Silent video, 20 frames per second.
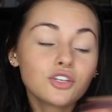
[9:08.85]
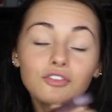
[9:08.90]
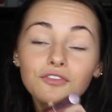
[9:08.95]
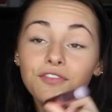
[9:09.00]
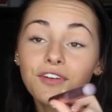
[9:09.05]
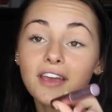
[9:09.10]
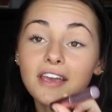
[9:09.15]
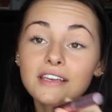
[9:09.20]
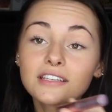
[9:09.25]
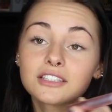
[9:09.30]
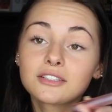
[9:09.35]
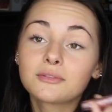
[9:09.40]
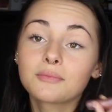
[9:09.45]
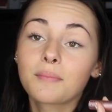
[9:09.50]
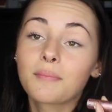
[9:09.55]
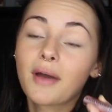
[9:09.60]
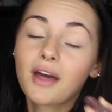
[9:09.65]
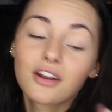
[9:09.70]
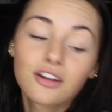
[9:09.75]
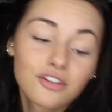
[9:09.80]
Too
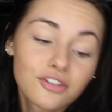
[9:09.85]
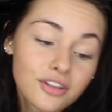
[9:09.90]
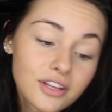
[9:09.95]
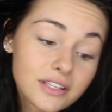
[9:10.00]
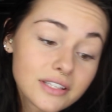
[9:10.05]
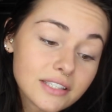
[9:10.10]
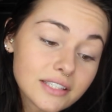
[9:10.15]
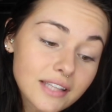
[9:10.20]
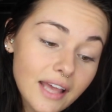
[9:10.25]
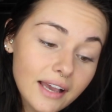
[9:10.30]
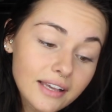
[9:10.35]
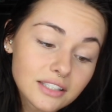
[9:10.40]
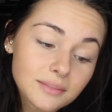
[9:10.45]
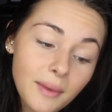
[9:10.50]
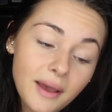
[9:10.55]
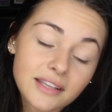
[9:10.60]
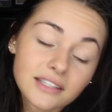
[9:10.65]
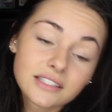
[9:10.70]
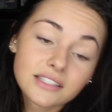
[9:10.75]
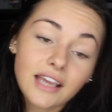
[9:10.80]
Faced Better Than Sex
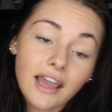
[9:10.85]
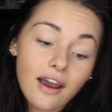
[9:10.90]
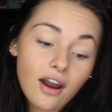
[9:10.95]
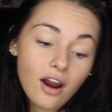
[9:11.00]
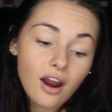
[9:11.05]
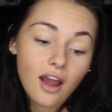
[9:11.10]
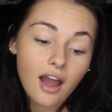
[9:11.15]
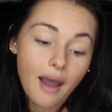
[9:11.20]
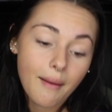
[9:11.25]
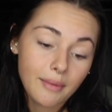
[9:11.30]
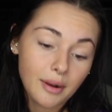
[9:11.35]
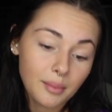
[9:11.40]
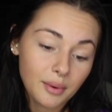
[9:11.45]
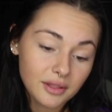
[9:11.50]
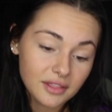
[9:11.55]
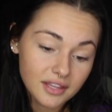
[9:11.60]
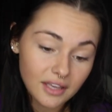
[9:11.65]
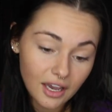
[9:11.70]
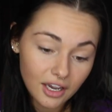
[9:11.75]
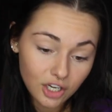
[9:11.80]
Mascara. I'm going
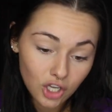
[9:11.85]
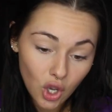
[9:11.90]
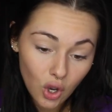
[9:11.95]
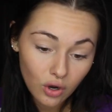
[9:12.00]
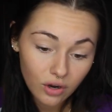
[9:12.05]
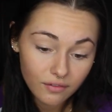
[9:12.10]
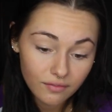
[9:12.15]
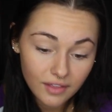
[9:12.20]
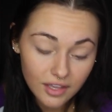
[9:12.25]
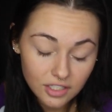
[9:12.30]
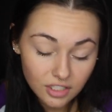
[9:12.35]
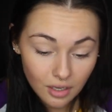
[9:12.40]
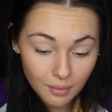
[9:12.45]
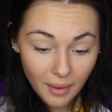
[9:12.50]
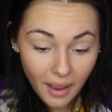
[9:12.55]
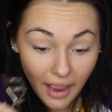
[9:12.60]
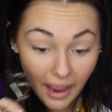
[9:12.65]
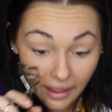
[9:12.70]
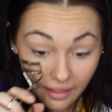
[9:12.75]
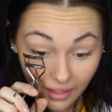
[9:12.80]
to put a coat of this on
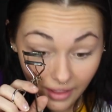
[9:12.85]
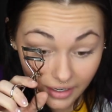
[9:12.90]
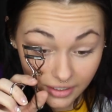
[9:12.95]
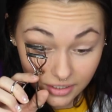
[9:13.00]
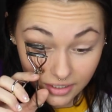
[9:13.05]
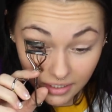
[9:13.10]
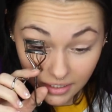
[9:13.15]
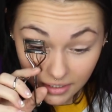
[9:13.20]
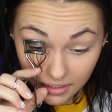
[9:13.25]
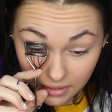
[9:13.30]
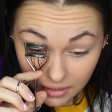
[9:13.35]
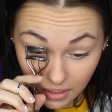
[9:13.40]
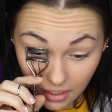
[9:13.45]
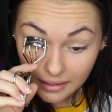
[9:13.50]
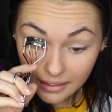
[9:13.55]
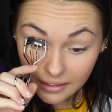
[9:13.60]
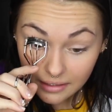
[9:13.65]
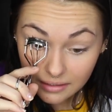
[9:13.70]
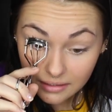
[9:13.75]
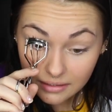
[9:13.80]
my eyelashes.
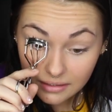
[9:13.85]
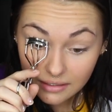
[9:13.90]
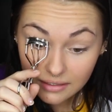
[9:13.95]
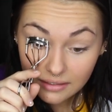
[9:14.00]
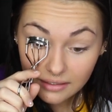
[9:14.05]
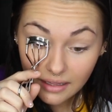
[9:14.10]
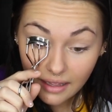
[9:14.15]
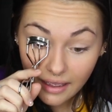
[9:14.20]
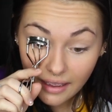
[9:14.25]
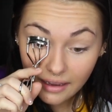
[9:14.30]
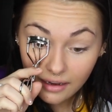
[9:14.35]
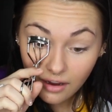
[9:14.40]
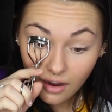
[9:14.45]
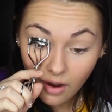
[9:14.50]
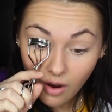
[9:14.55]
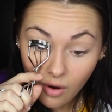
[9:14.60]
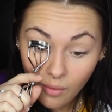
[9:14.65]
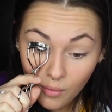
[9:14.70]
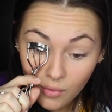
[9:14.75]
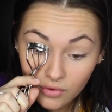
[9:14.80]
This is like
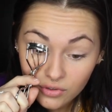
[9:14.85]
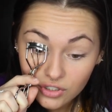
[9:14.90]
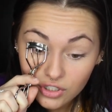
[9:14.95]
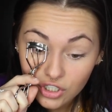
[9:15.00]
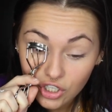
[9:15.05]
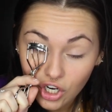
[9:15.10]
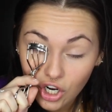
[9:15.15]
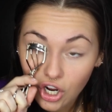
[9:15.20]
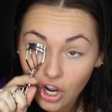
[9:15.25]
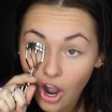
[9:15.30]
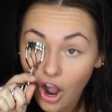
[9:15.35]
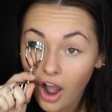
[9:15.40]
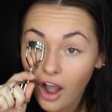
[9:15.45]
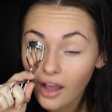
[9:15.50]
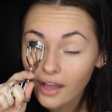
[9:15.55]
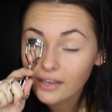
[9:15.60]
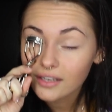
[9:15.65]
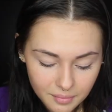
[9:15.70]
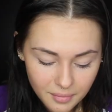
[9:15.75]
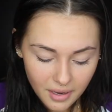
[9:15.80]
almost
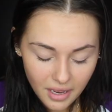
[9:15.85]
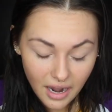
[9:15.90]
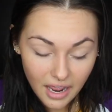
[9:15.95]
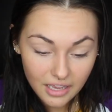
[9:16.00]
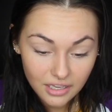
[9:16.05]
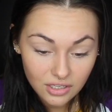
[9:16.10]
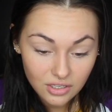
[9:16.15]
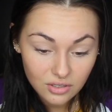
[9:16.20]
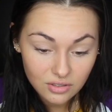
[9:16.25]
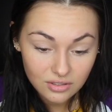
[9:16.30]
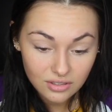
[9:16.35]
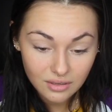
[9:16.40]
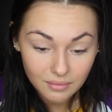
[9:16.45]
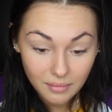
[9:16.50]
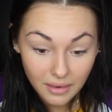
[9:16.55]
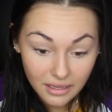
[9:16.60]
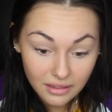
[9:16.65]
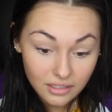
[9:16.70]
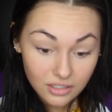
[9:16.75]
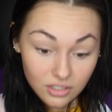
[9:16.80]
gone, but I use
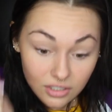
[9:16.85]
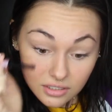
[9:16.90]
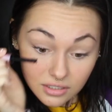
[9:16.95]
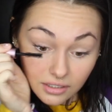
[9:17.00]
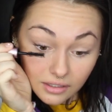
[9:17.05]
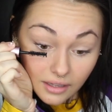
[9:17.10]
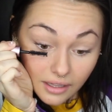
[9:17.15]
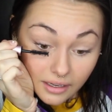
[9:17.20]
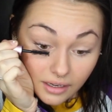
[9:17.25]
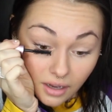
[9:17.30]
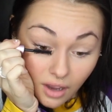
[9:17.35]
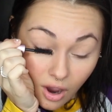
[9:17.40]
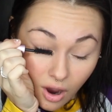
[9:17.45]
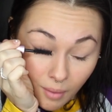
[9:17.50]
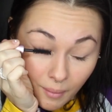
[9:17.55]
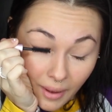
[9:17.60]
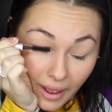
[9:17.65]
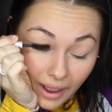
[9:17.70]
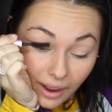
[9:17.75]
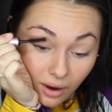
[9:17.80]
it mainly just to like
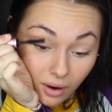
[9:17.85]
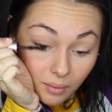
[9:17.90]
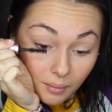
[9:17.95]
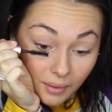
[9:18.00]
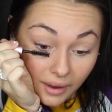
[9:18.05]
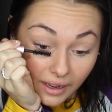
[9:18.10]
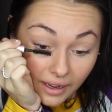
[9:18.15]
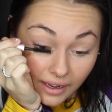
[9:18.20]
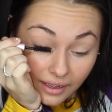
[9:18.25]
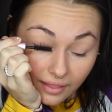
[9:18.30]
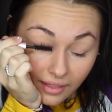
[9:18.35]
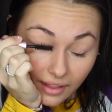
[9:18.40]
comb out my